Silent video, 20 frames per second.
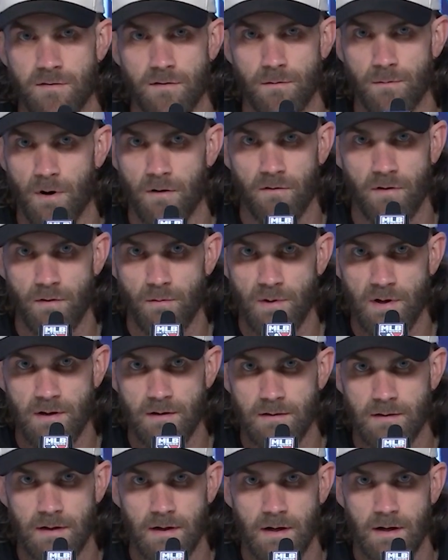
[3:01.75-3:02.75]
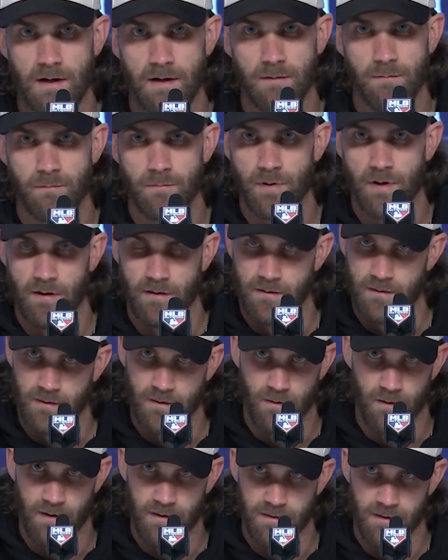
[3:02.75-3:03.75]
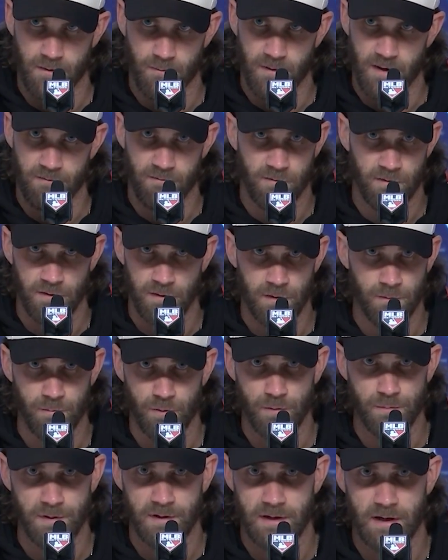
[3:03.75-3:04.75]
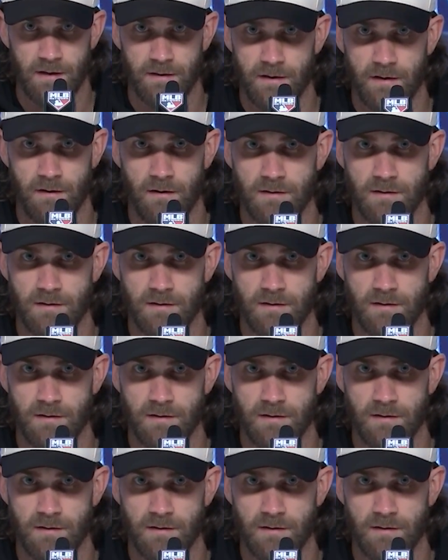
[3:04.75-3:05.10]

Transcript: threw the ball really well, um, but you know, I think we have a really good bullpen down there.